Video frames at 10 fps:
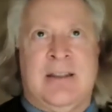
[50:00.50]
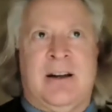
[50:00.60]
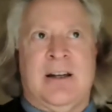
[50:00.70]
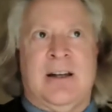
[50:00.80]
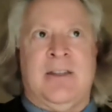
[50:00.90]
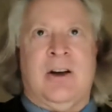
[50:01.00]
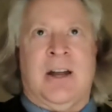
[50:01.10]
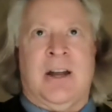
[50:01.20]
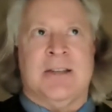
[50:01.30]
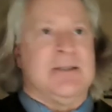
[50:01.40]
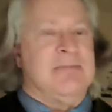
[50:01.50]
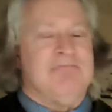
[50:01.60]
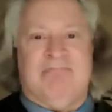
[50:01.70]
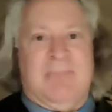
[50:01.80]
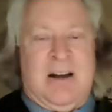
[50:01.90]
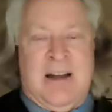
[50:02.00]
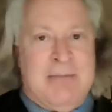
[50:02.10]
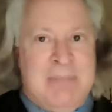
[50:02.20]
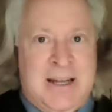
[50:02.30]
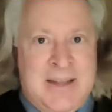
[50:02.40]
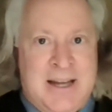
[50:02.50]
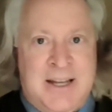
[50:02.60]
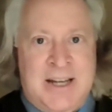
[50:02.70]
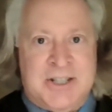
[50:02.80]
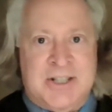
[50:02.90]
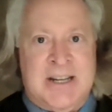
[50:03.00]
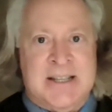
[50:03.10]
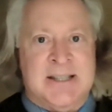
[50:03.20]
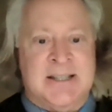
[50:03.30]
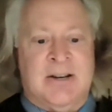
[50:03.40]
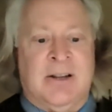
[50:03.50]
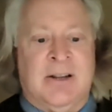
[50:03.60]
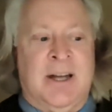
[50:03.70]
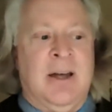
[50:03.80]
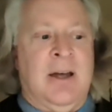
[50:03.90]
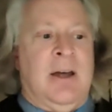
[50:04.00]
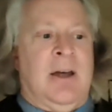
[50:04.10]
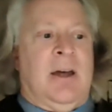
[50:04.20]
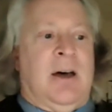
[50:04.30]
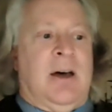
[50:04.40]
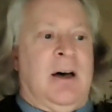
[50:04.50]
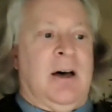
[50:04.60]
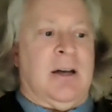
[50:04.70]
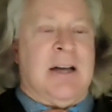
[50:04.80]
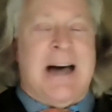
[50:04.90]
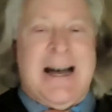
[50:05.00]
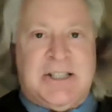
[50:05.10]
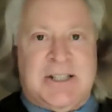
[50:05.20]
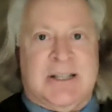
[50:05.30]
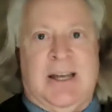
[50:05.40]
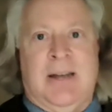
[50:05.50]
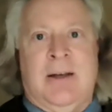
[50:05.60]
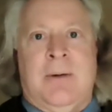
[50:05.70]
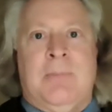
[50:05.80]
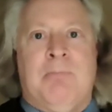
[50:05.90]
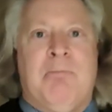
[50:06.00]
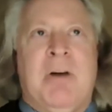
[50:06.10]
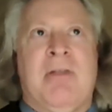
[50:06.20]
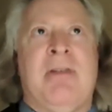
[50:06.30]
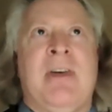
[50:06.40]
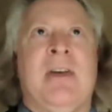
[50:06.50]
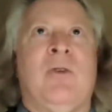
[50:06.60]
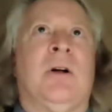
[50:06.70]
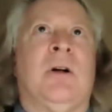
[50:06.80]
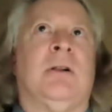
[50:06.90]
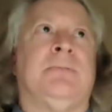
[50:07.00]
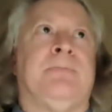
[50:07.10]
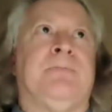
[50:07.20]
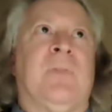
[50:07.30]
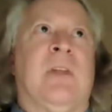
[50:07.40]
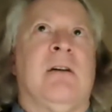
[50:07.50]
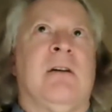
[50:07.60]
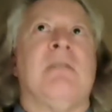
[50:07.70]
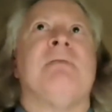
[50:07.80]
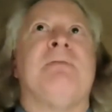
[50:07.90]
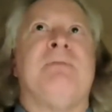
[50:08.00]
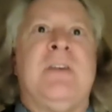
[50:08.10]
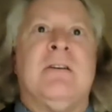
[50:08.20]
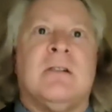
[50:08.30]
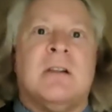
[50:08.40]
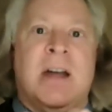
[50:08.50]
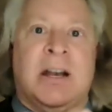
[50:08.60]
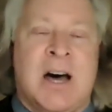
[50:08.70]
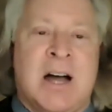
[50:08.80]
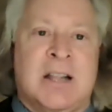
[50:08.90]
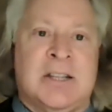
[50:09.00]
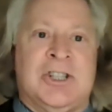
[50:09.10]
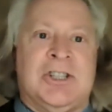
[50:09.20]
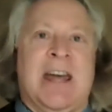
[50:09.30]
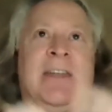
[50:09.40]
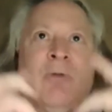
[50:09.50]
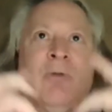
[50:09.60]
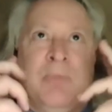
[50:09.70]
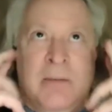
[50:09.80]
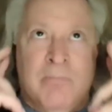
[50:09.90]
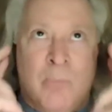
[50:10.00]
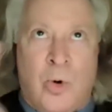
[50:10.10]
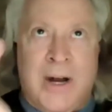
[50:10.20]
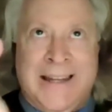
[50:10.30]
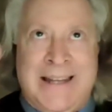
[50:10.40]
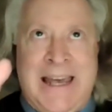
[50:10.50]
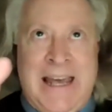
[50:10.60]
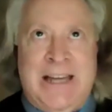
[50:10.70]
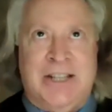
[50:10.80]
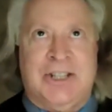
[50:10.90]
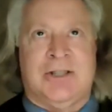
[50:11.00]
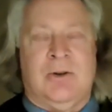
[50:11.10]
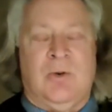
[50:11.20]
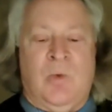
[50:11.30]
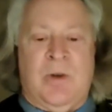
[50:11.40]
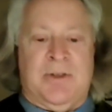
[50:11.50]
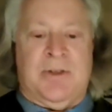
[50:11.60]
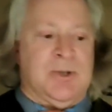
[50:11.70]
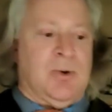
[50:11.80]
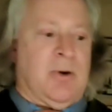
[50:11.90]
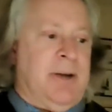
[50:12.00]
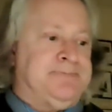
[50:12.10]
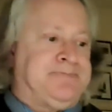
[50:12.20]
there in the audience. They're not making that connection necessarily consciously, but they will feel acknowledged and they will be more engaged with the story.